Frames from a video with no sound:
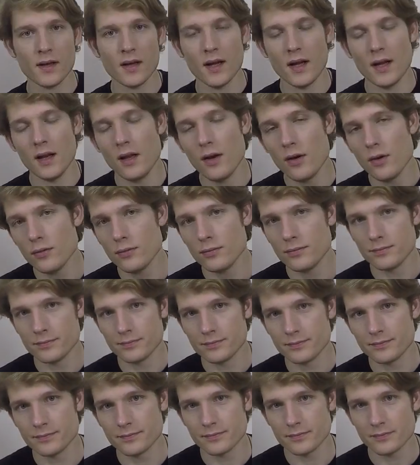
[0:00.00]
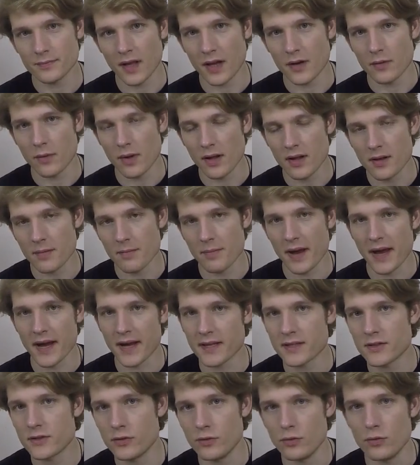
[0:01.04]
Hello, and welcome
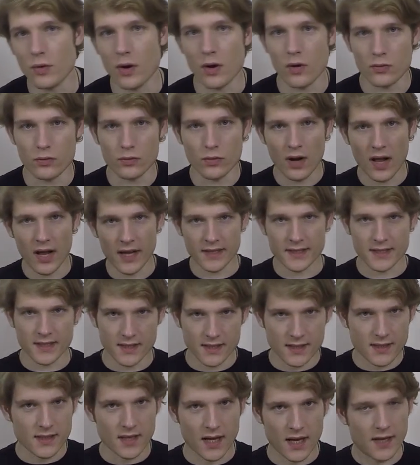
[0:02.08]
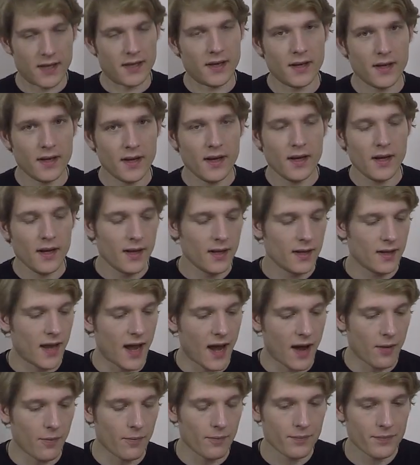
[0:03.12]
back to Rising Sun.
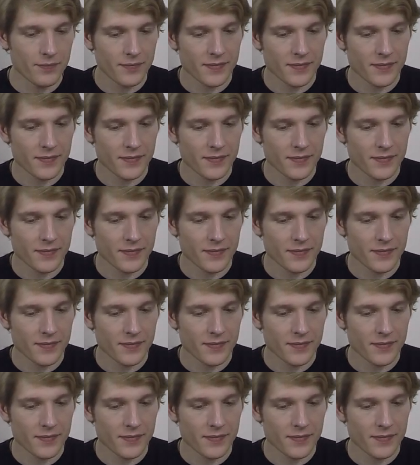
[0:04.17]
Now,